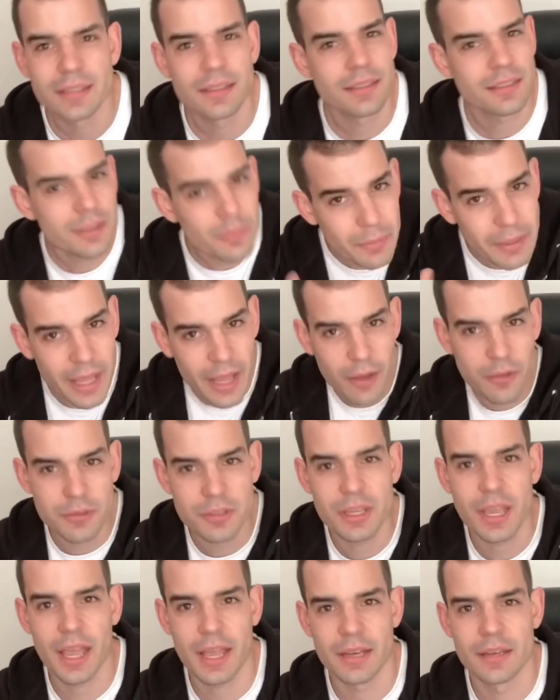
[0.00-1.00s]
Somebody else
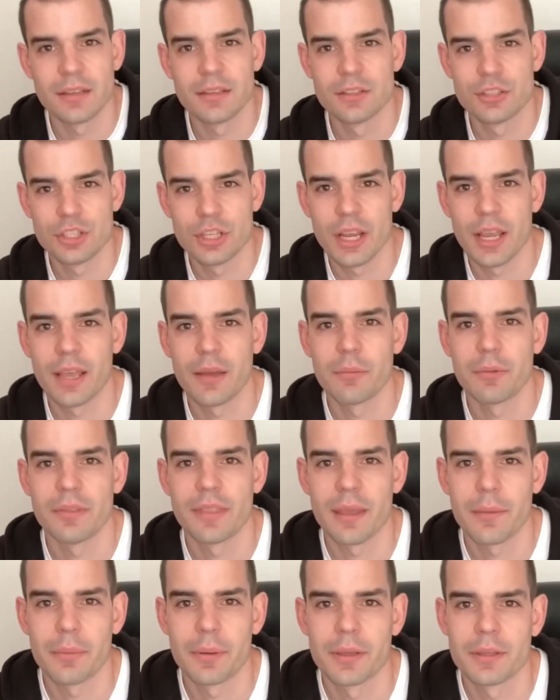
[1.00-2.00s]
can share with
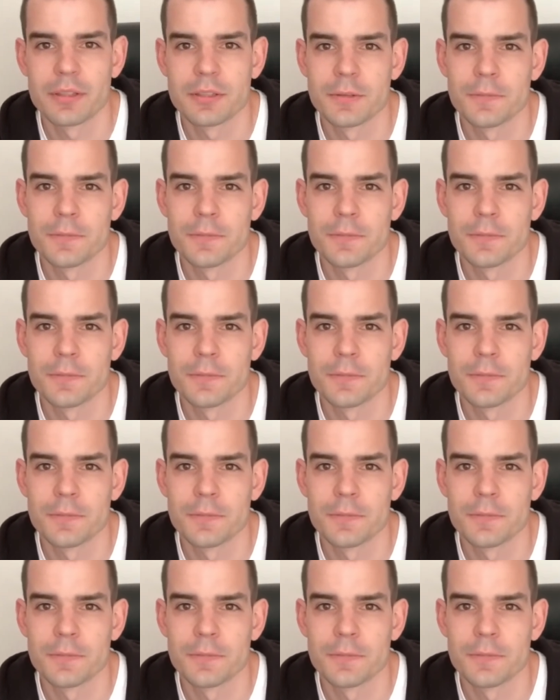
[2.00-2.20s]
that person.